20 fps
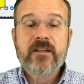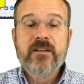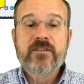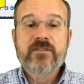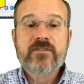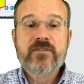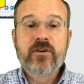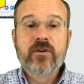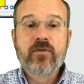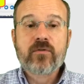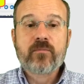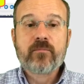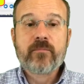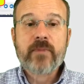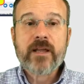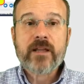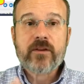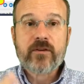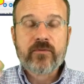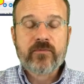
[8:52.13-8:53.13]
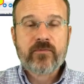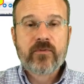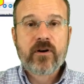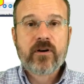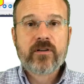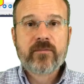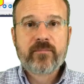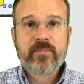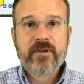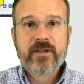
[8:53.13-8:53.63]
So make your
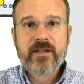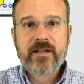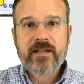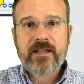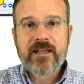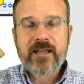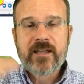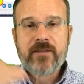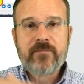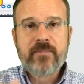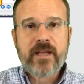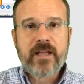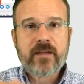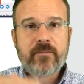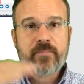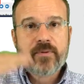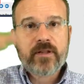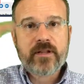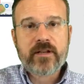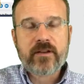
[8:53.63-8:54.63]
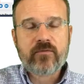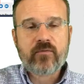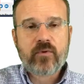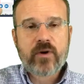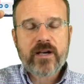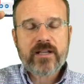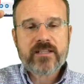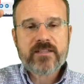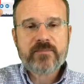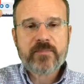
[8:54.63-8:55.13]
font big and make plenty of
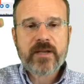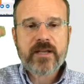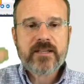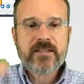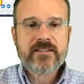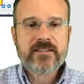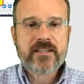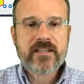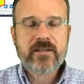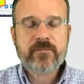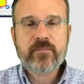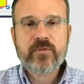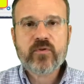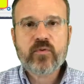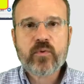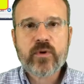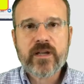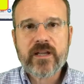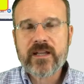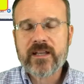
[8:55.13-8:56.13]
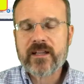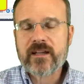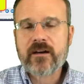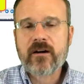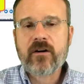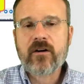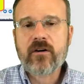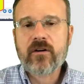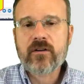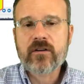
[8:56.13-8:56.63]
white space in between
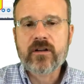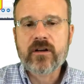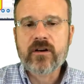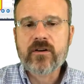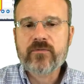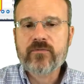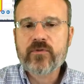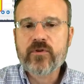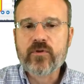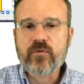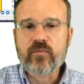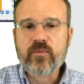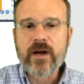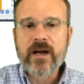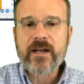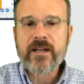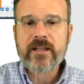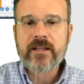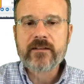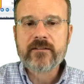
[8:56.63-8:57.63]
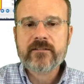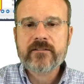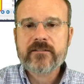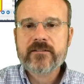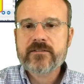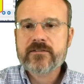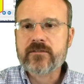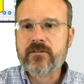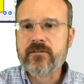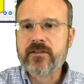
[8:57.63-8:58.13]
all of your writing.
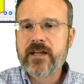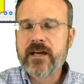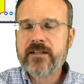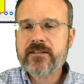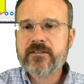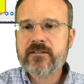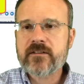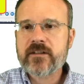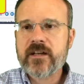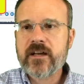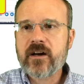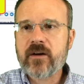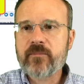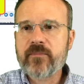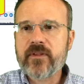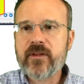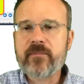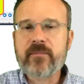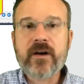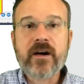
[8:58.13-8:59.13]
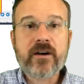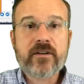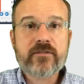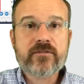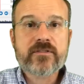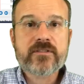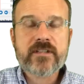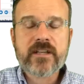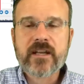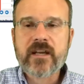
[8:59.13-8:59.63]
So that's going to help them
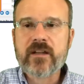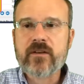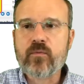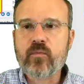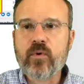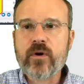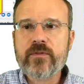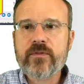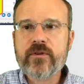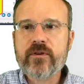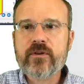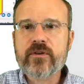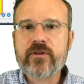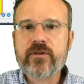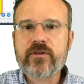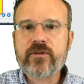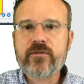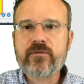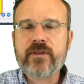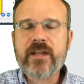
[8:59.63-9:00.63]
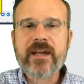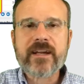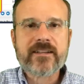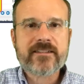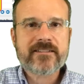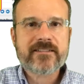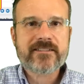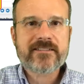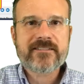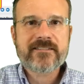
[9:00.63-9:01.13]
understand what they're going to do
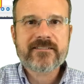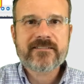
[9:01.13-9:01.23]
next.